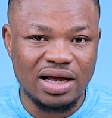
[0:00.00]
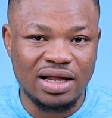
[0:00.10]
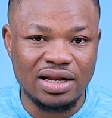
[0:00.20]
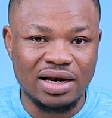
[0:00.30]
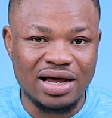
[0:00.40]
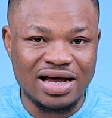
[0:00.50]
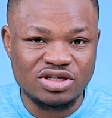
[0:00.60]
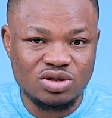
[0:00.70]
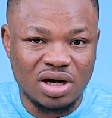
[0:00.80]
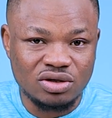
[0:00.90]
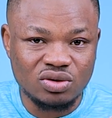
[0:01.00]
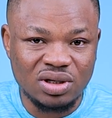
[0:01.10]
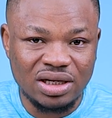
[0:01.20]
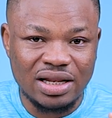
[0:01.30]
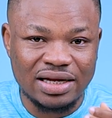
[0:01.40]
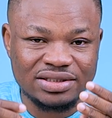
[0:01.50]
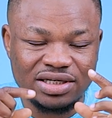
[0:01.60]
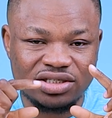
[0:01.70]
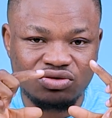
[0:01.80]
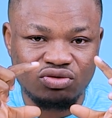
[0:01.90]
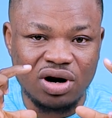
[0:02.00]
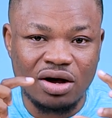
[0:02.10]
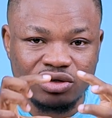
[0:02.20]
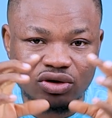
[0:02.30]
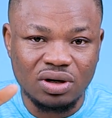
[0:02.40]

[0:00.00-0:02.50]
And then as you are doing that, just round